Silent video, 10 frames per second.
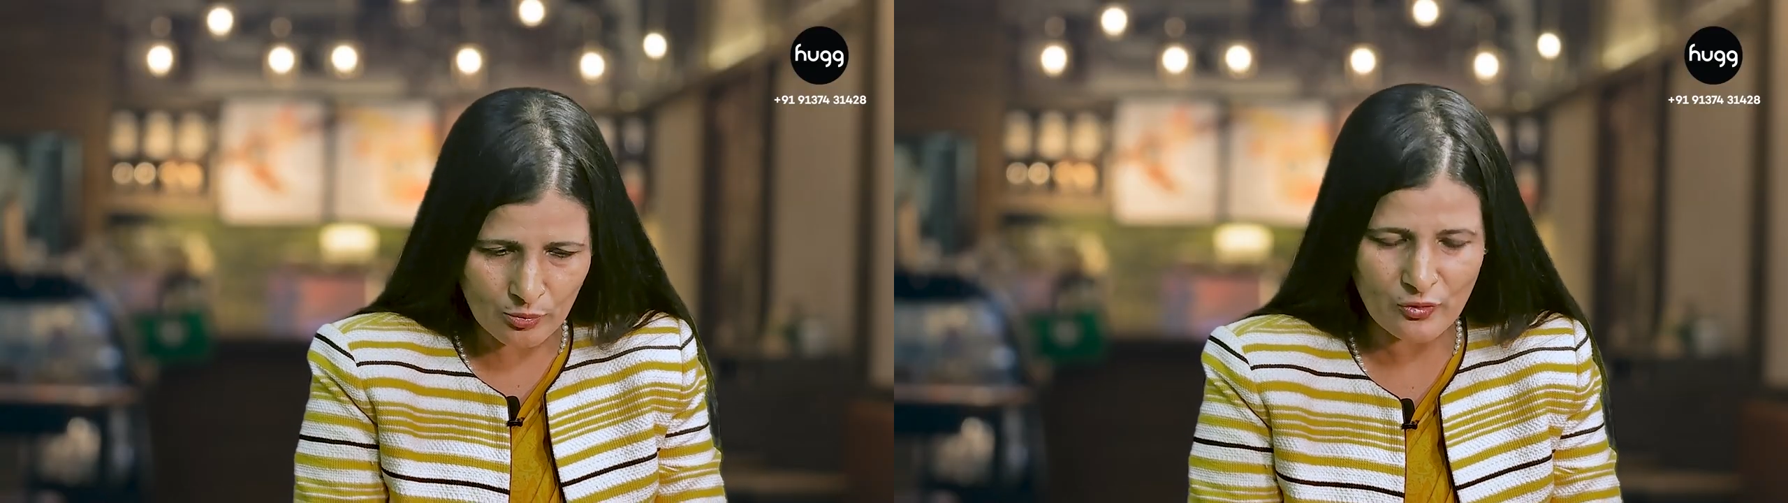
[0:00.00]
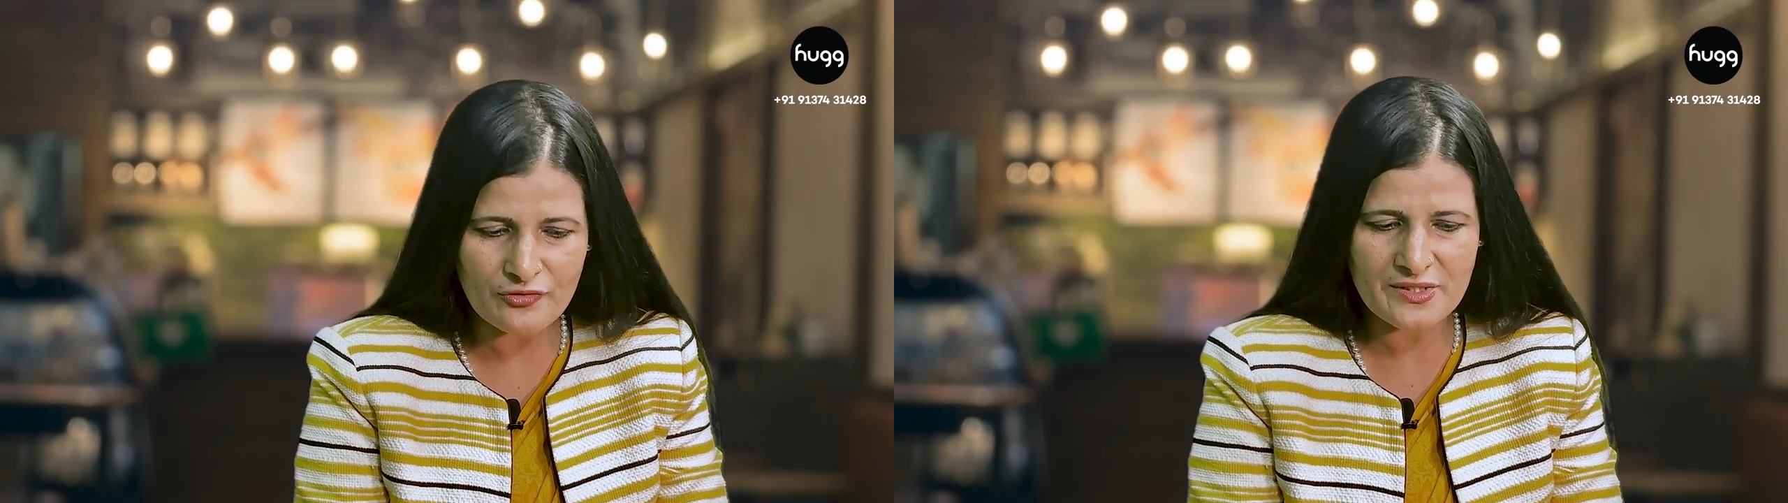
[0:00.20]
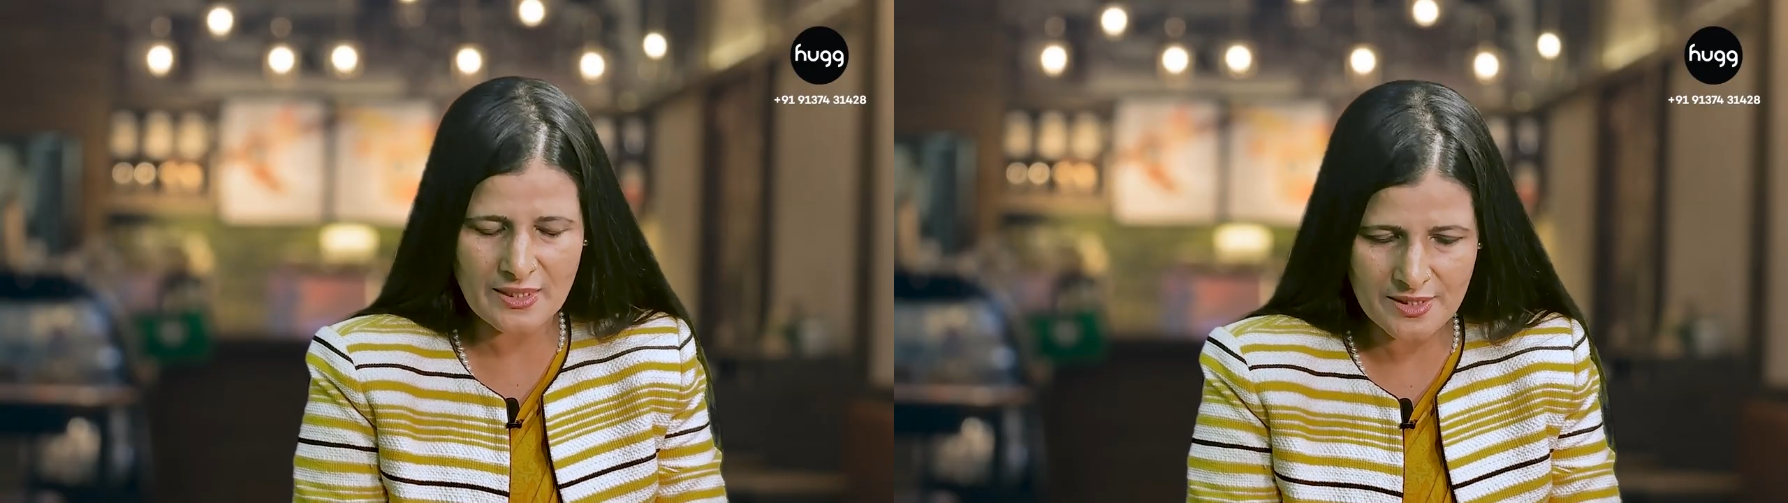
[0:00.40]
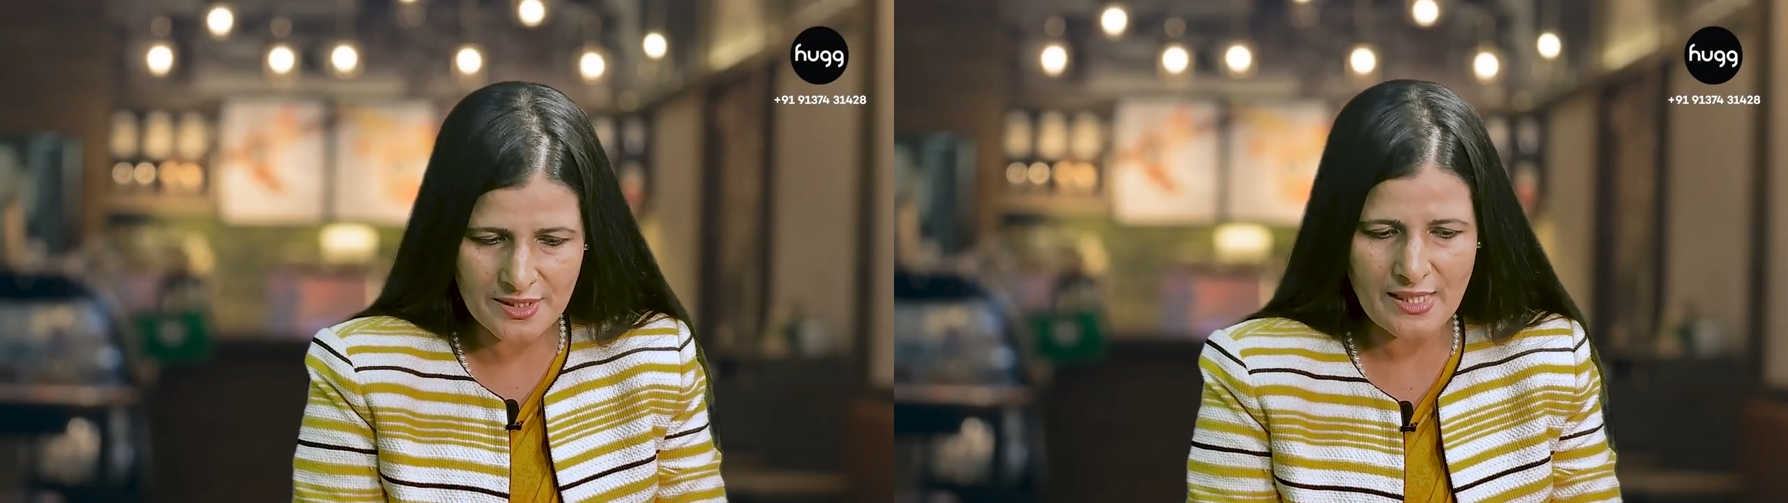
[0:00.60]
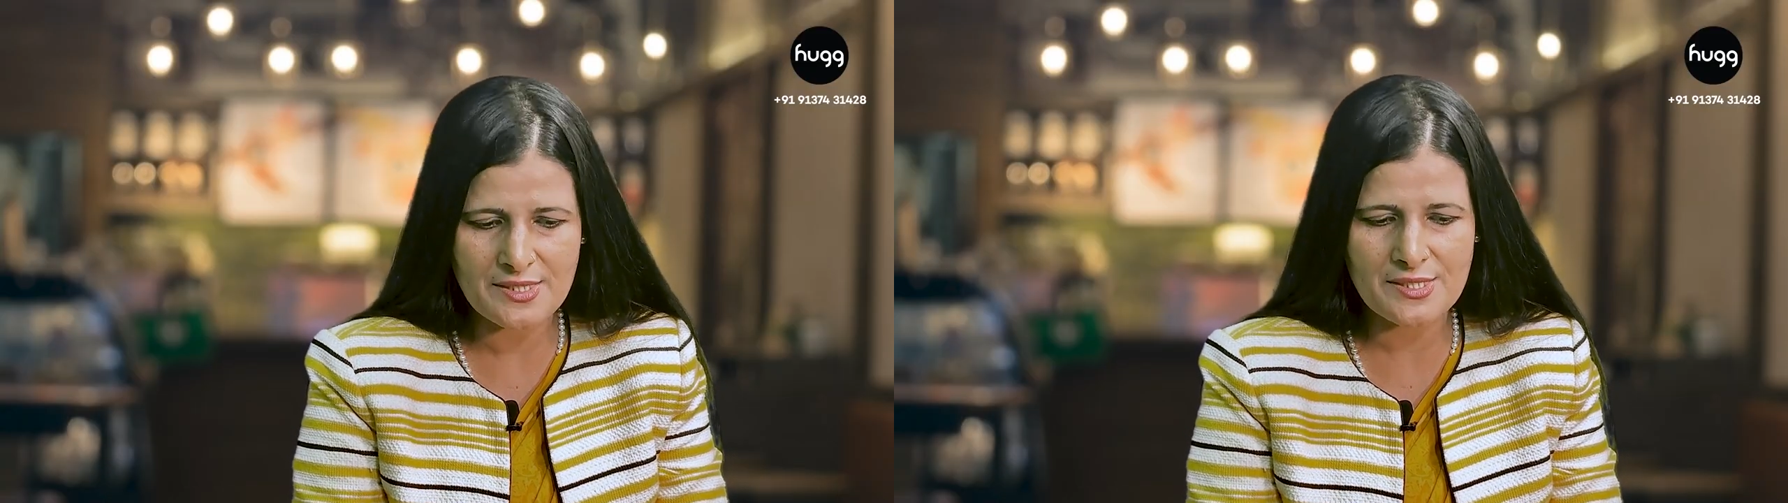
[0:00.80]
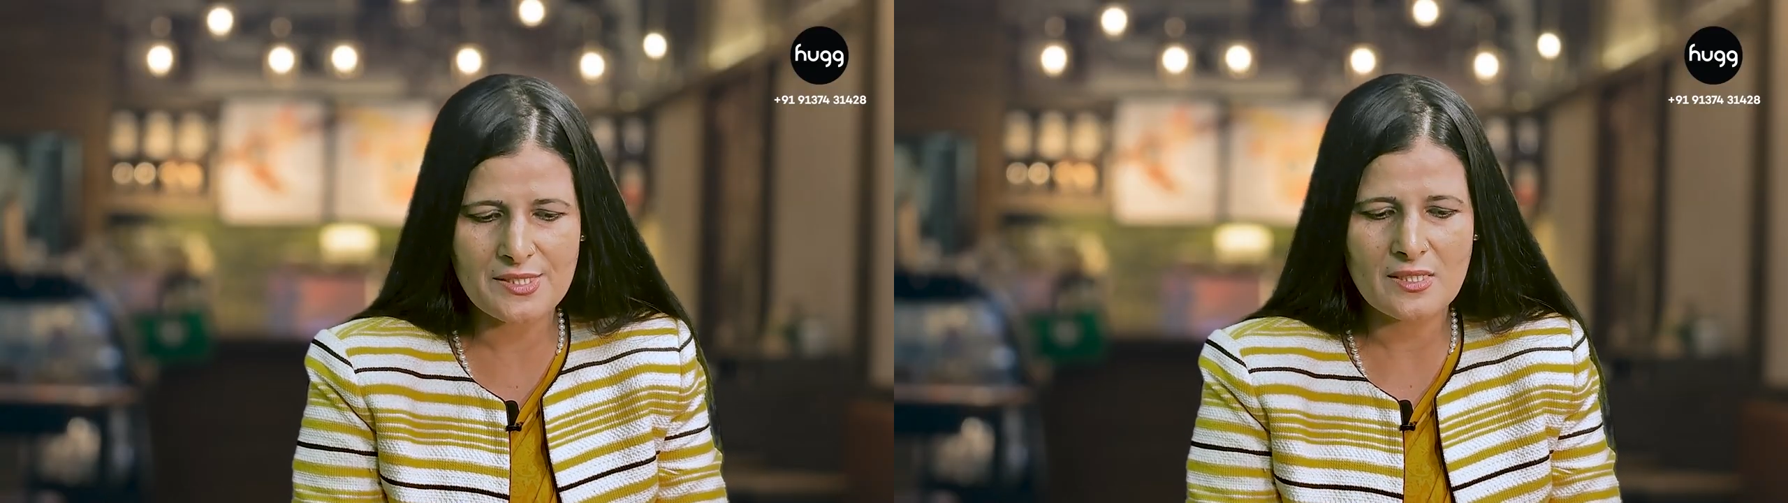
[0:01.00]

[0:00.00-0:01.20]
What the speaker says: move states, yes.